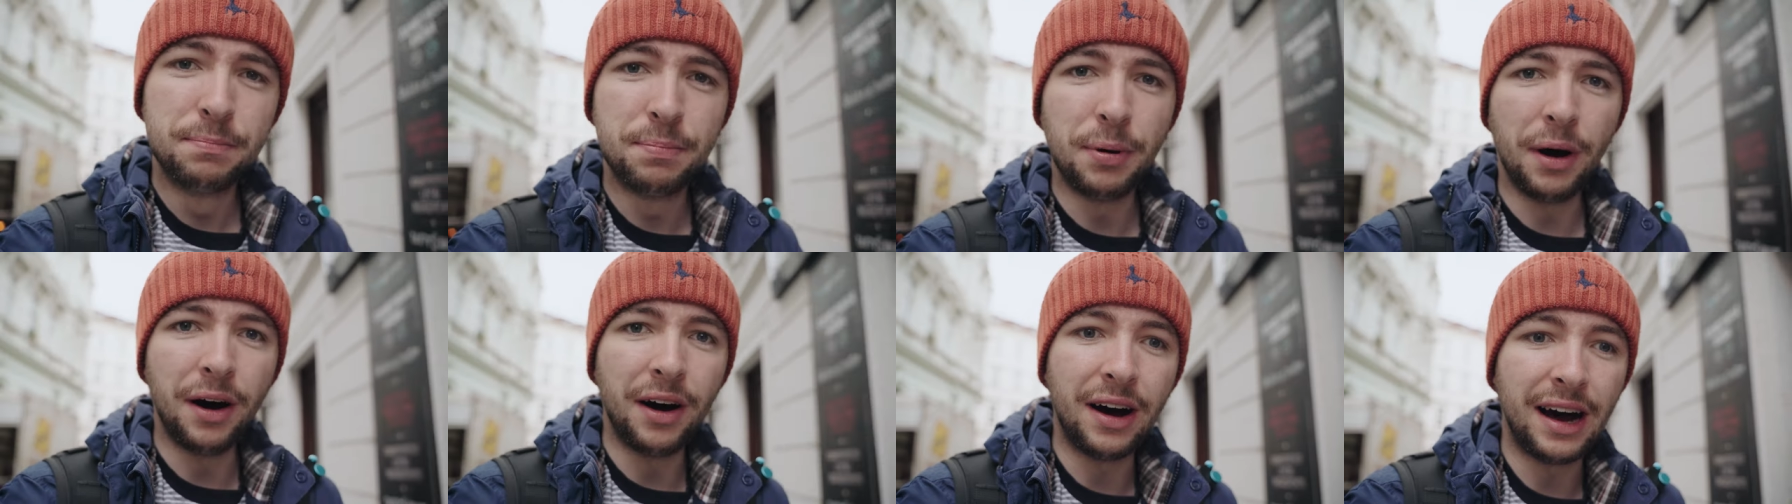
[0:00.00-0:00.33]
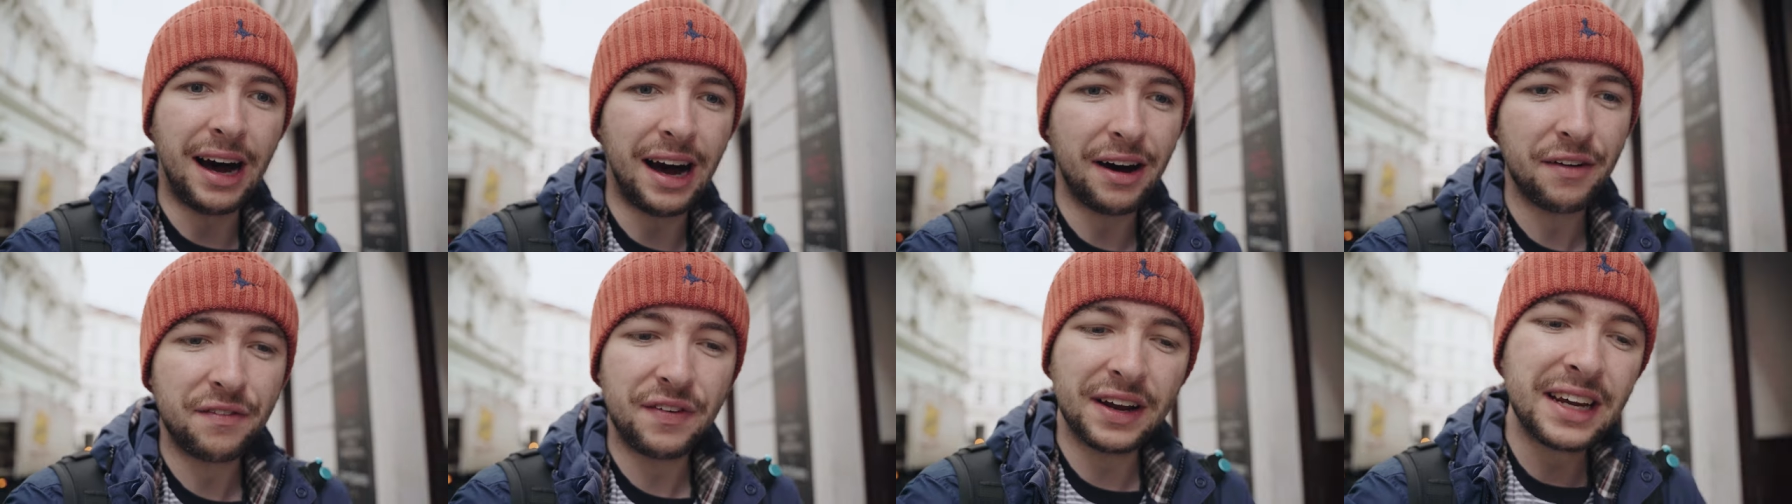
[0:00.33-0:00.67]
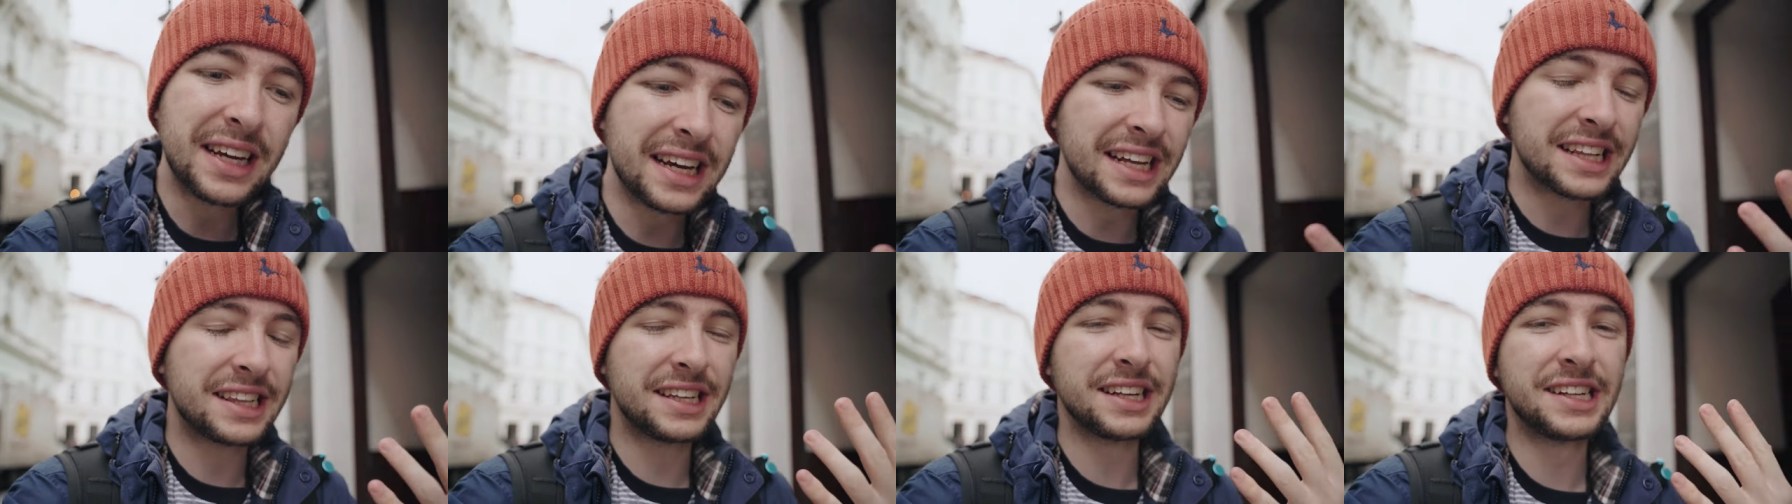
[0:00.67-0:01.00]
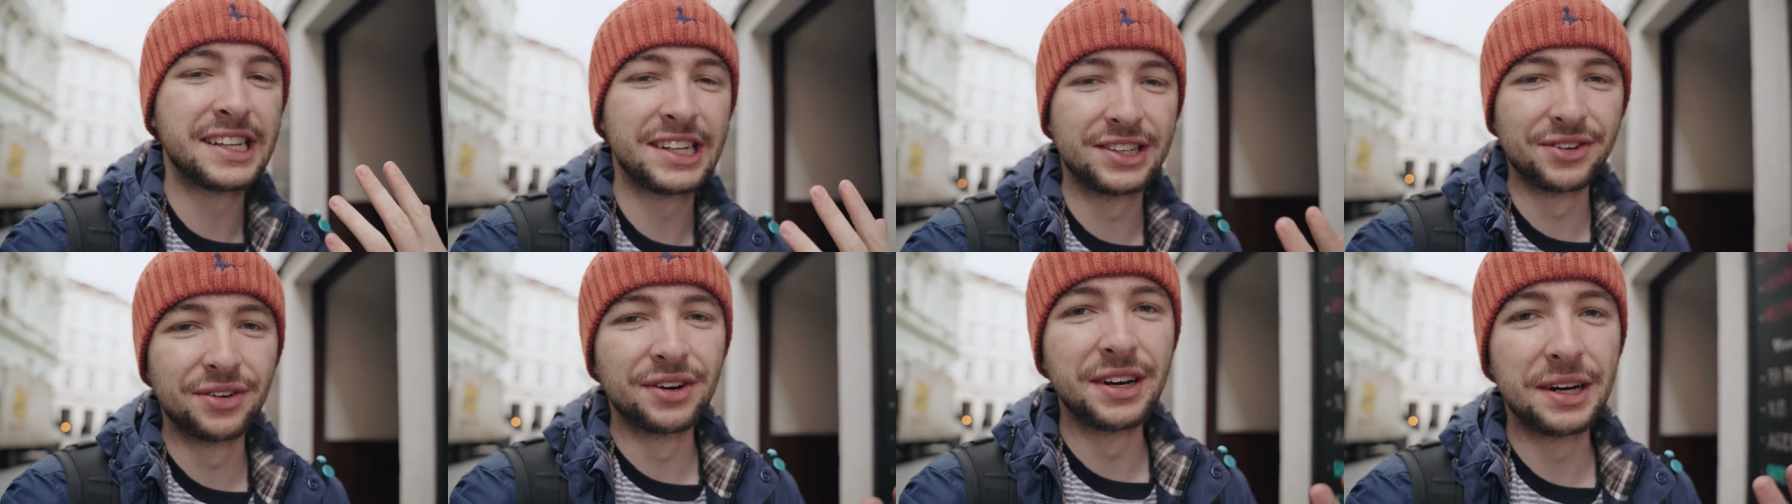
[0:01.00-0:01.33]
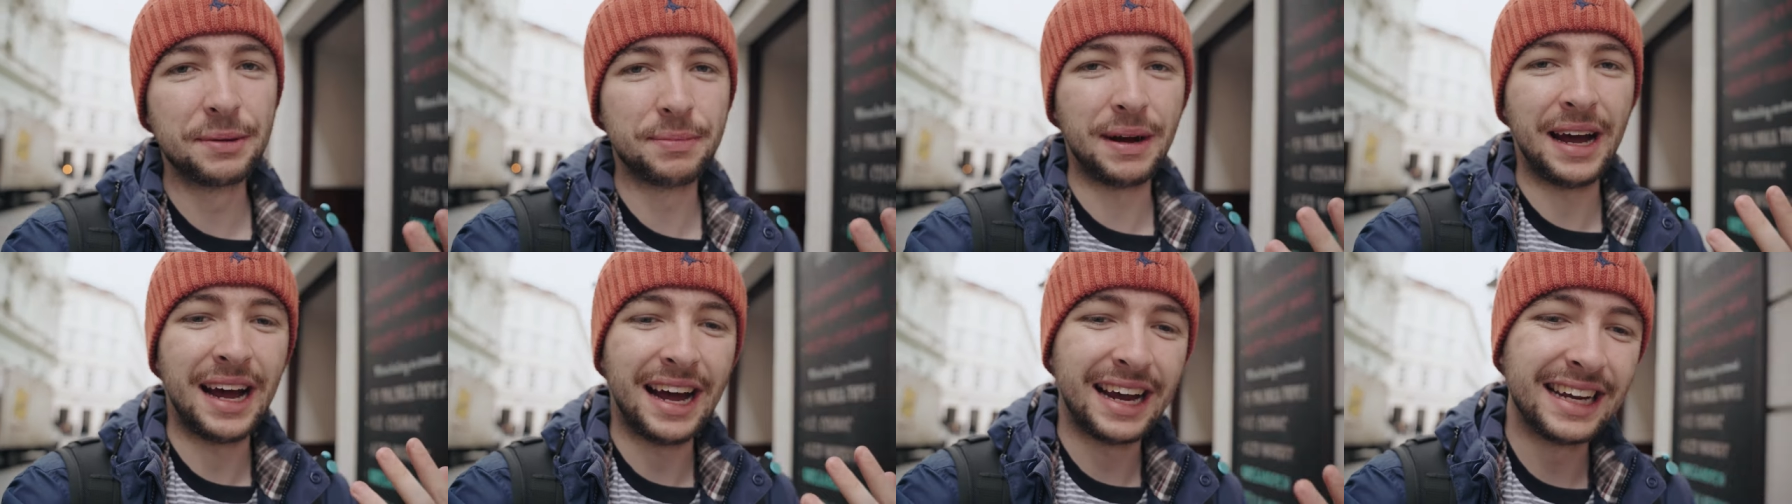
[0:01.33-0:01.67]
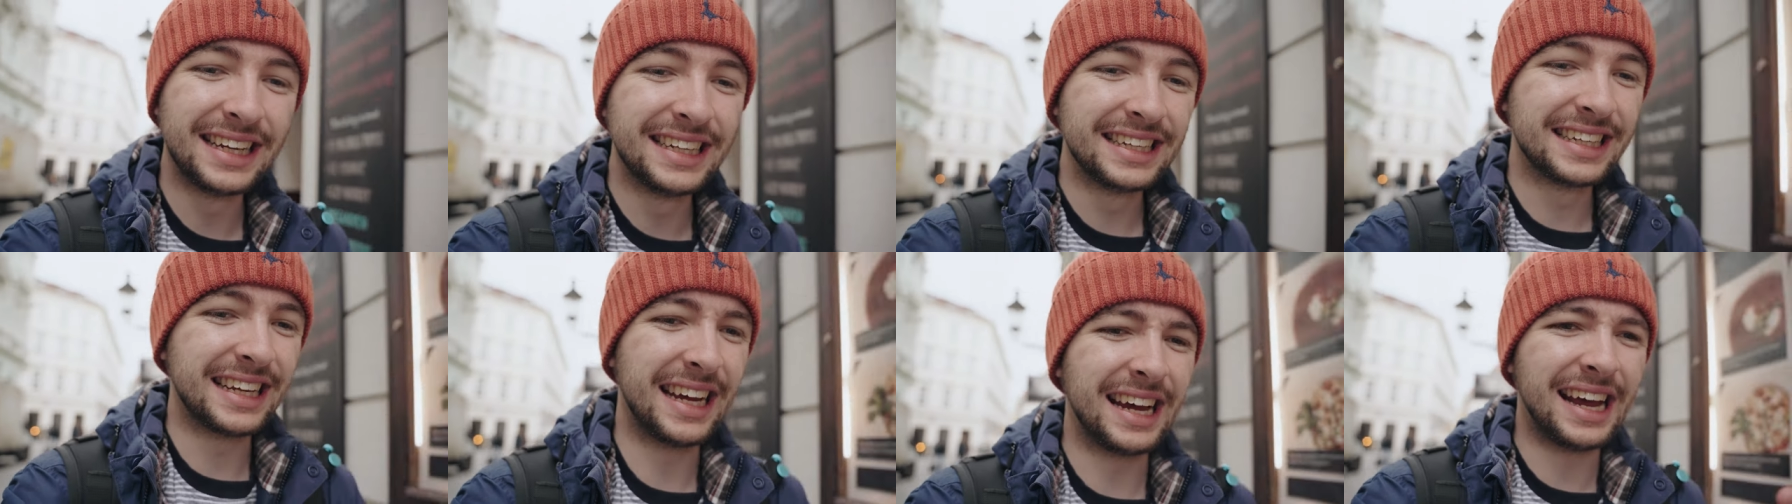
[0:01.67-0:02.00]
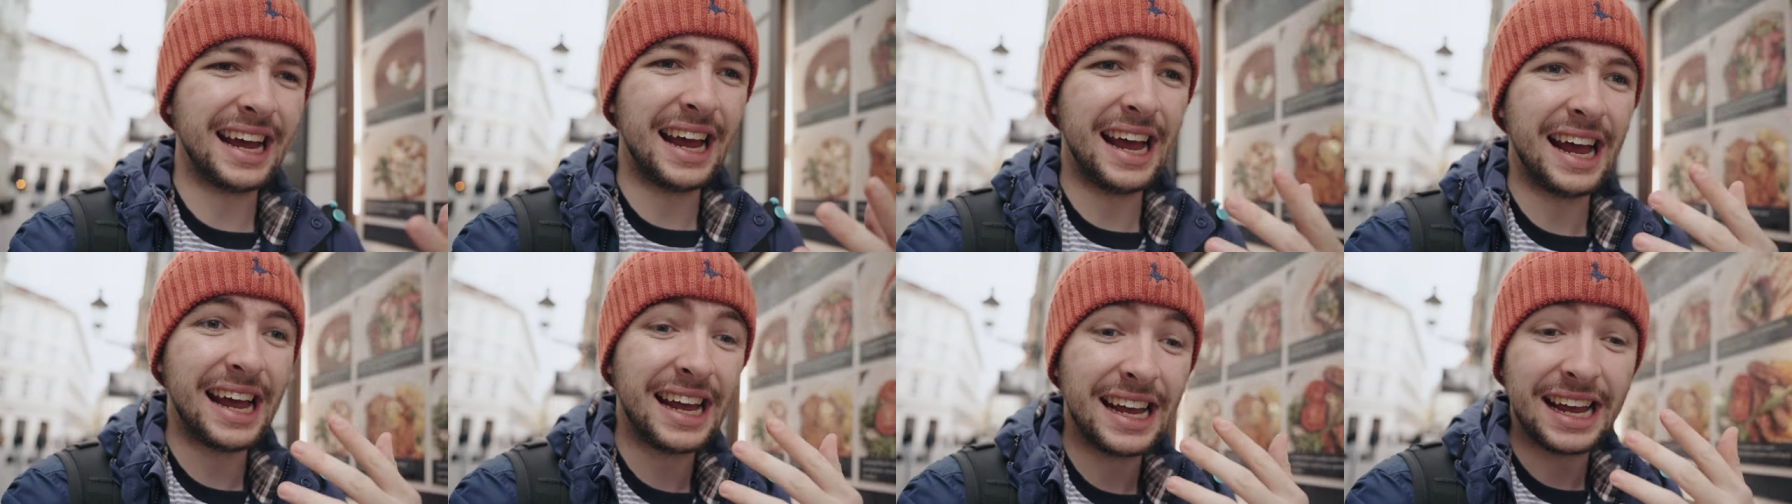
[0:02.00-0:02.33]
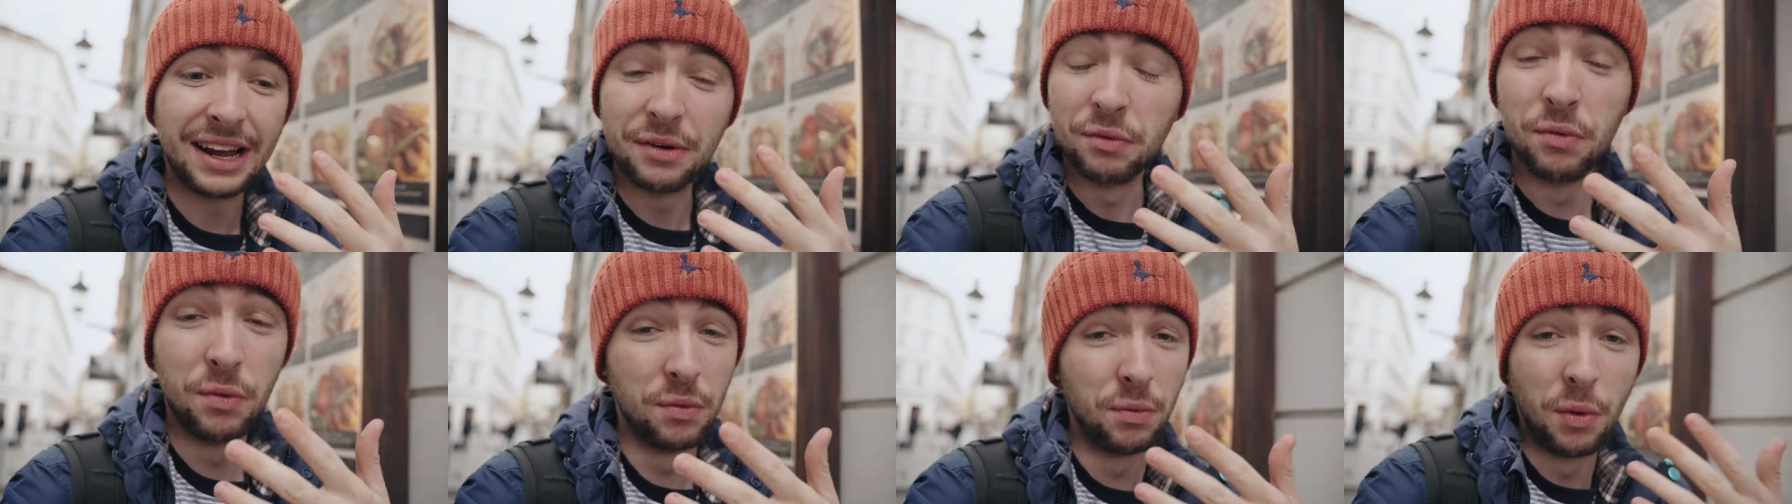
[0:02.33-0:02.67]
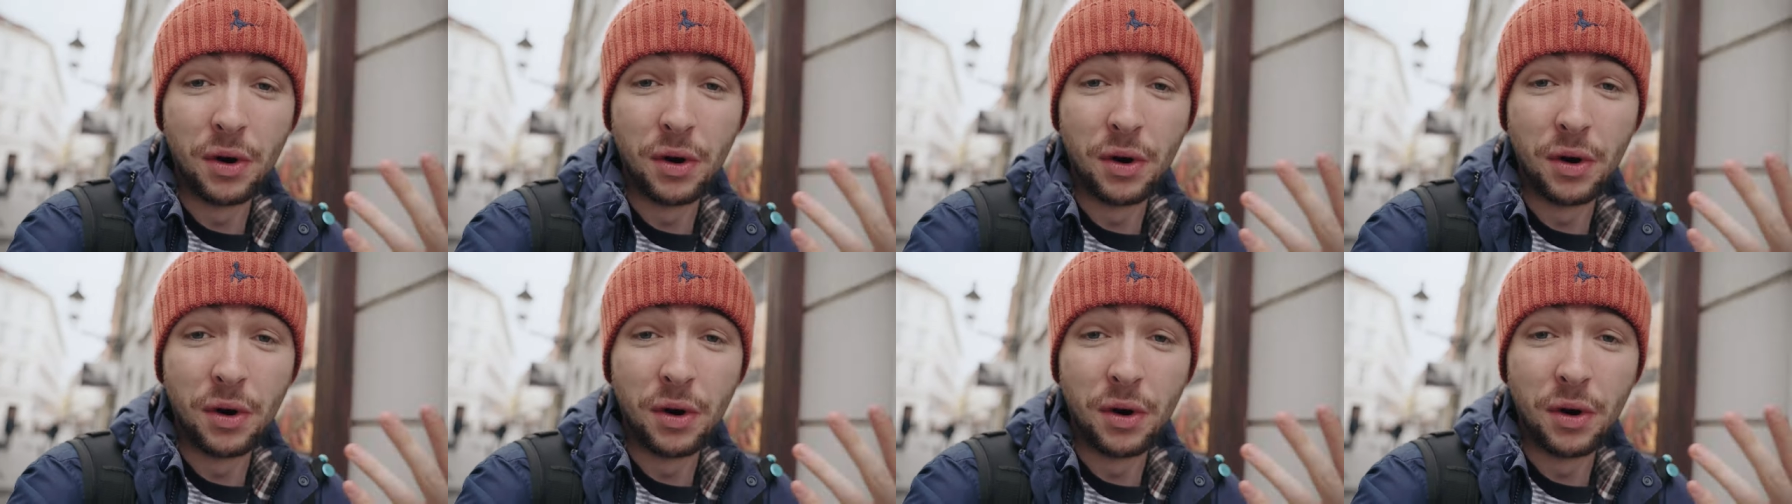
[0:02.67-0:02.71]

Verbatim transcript: But I think it's the story behind it. It, it.